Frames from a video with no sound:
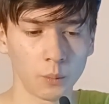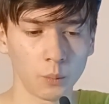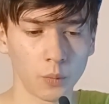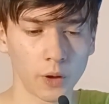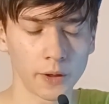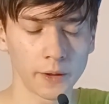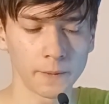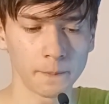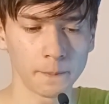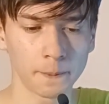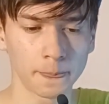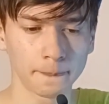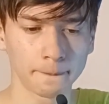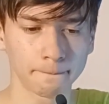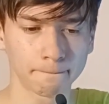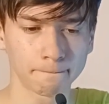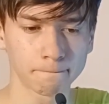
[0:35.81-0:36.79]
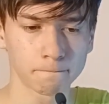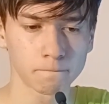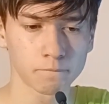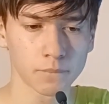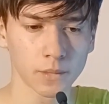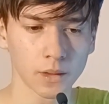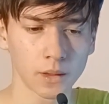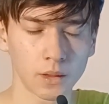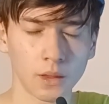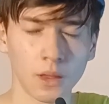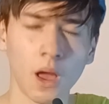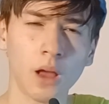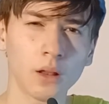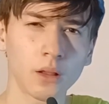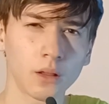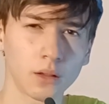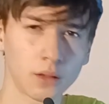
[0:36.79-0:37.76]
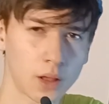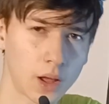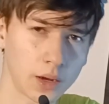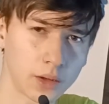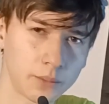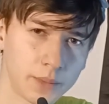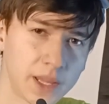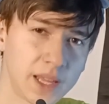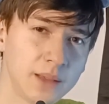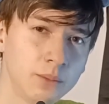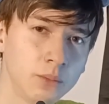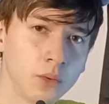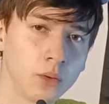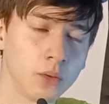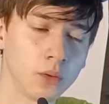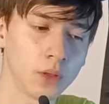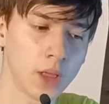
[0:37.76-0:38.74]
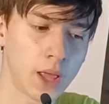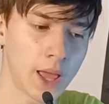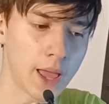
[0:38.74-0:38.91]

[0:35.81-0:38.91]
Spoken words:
But not a lot of people